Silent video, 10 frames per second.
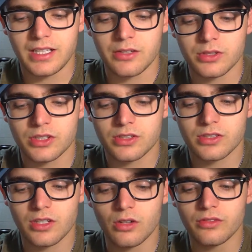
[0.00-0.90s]

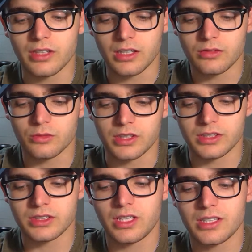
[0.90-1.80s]
Tereshkova
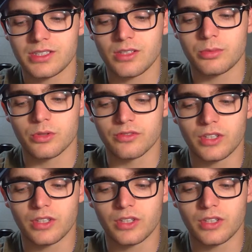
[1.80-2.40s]
was launched aboard